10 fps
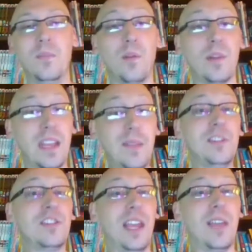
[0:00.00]
But when
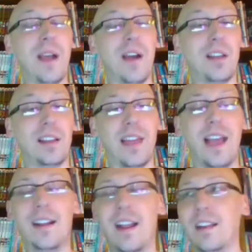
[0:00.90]
Image came out, like
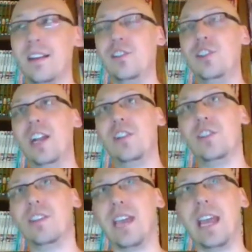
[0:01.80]
that kind of
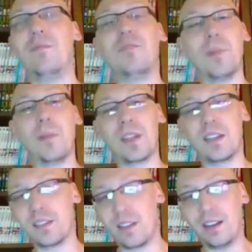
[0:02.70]
changed the game for me
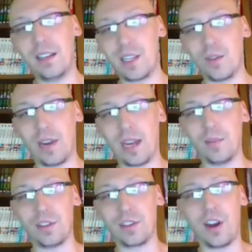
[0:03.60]
because suddenly you were
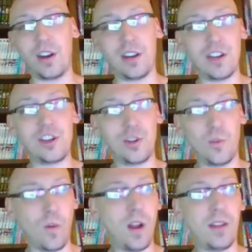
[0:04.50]
able to start at
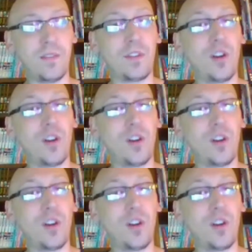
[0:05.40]
issue 1 for a